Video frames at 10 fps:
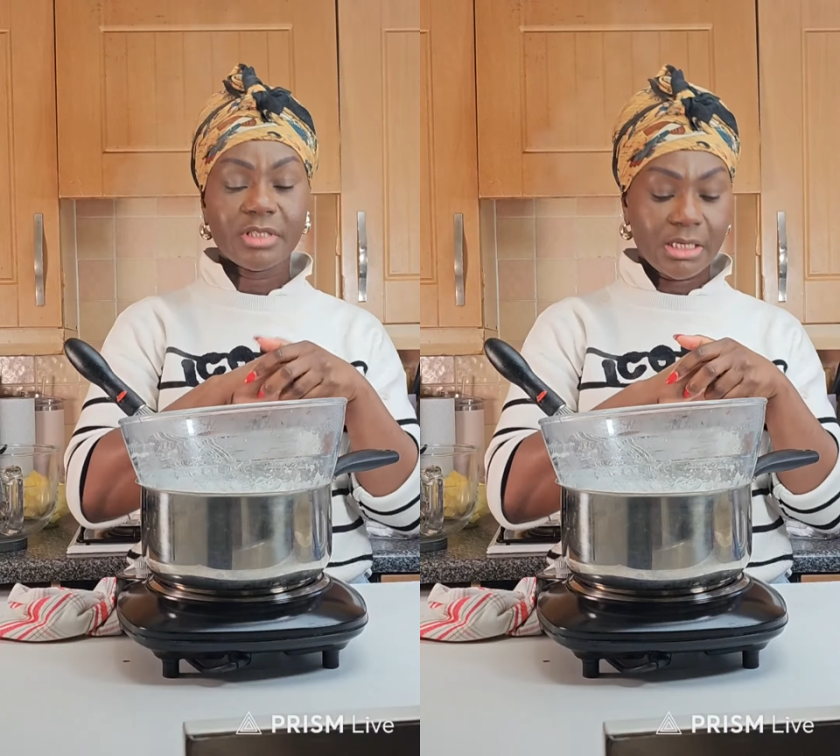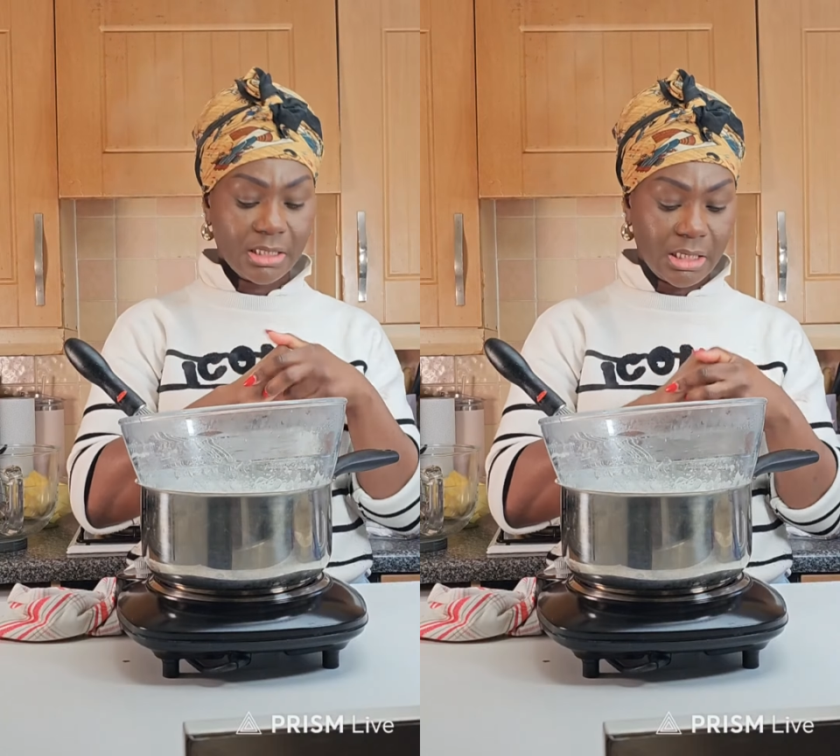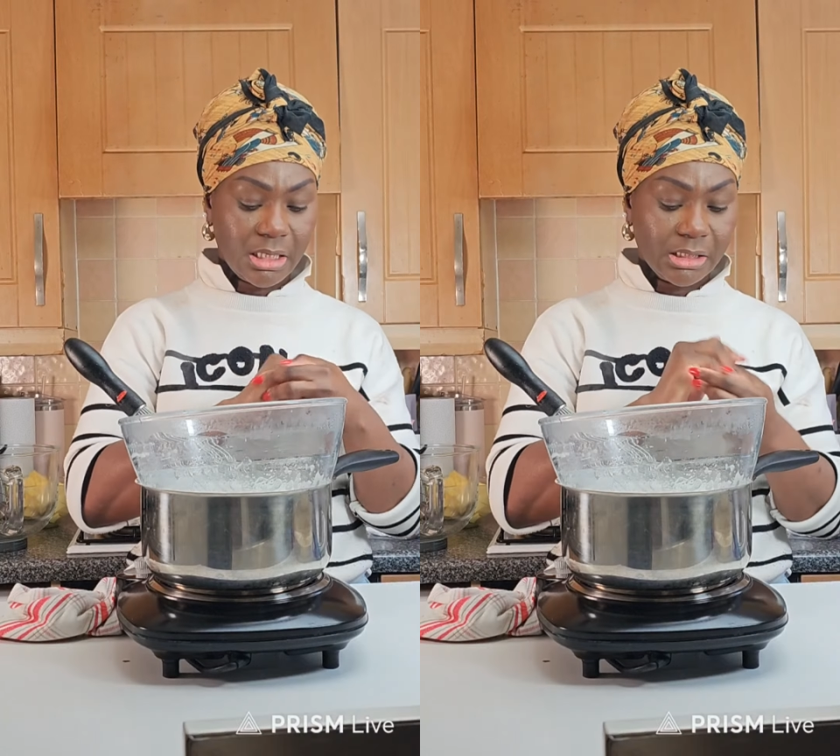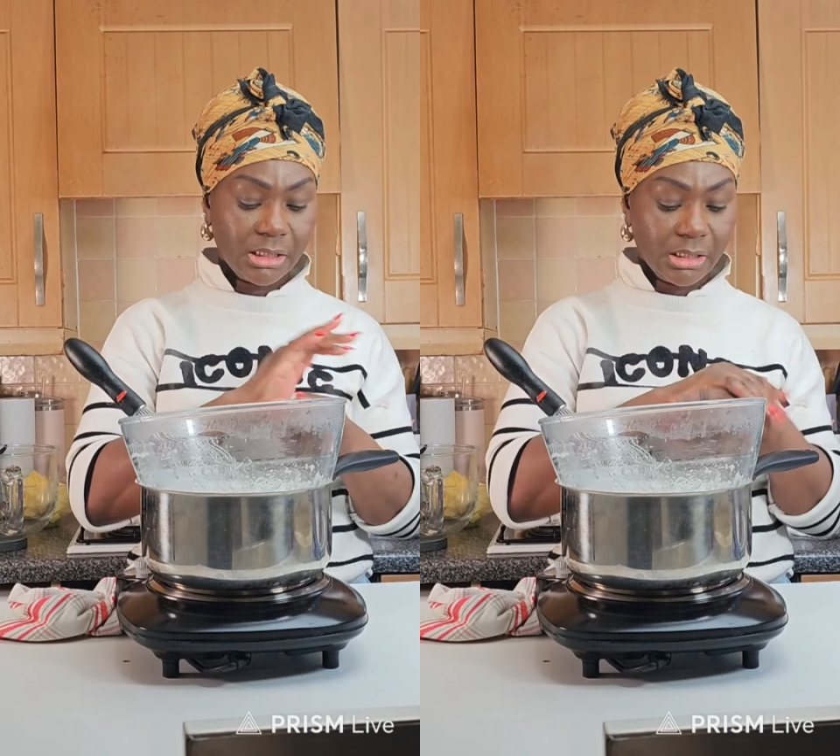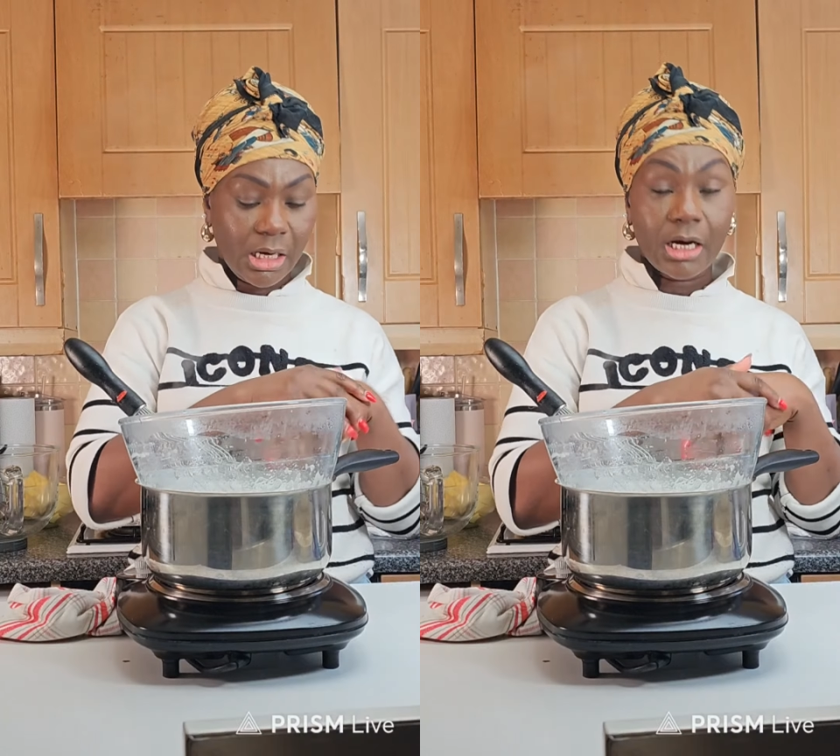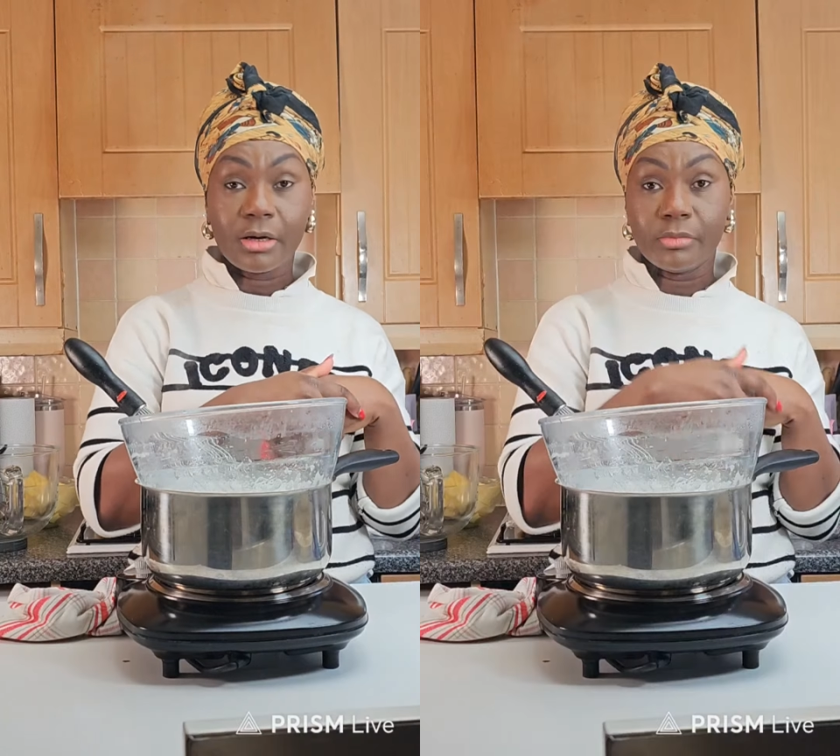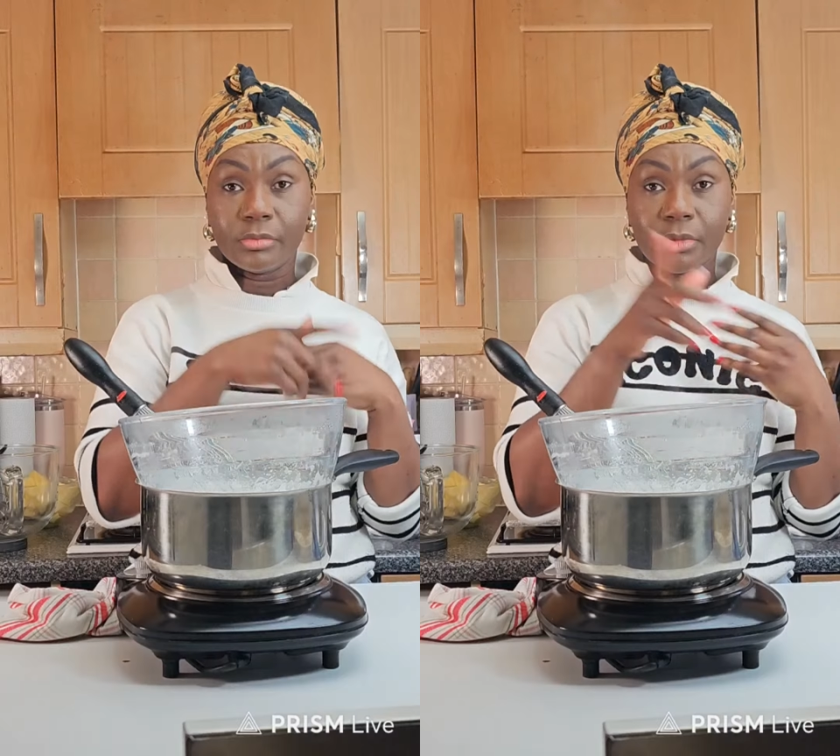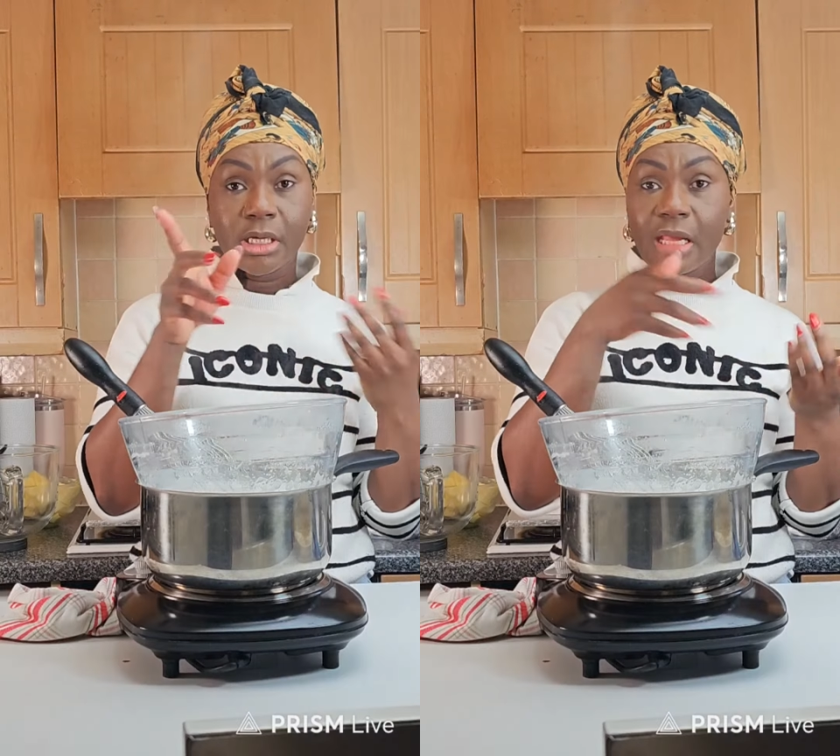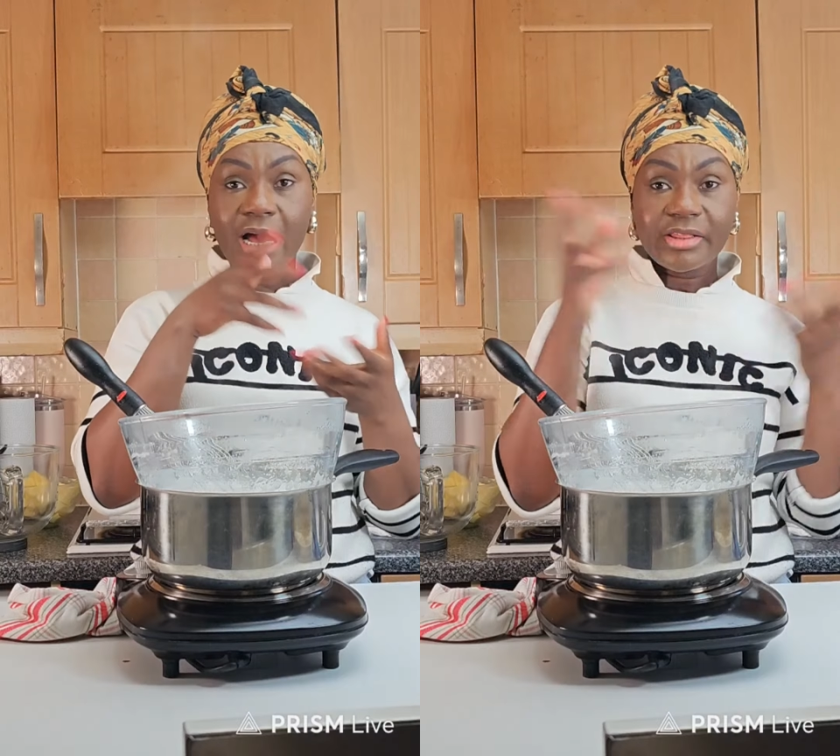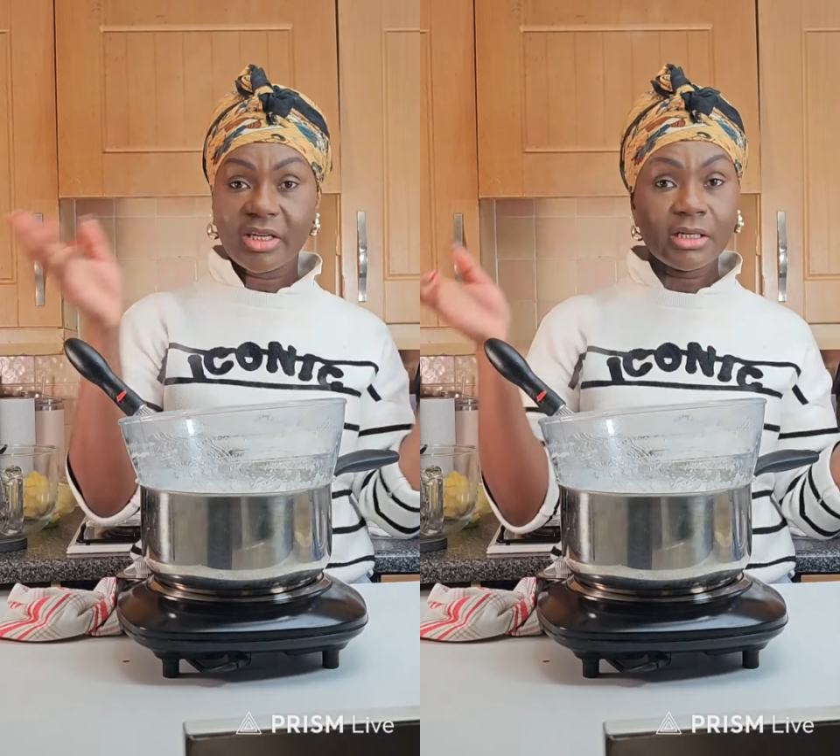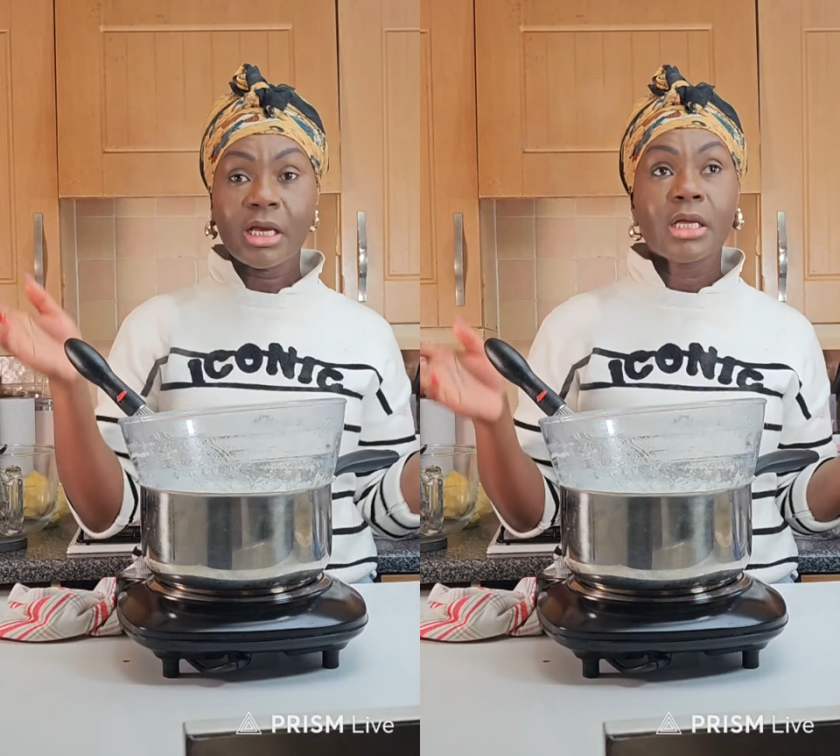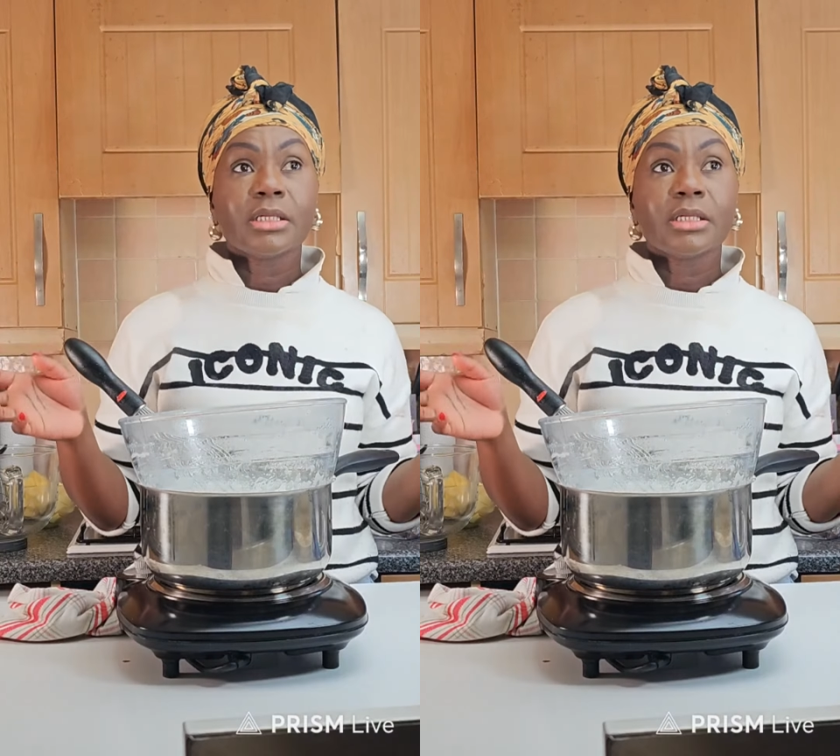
and he I think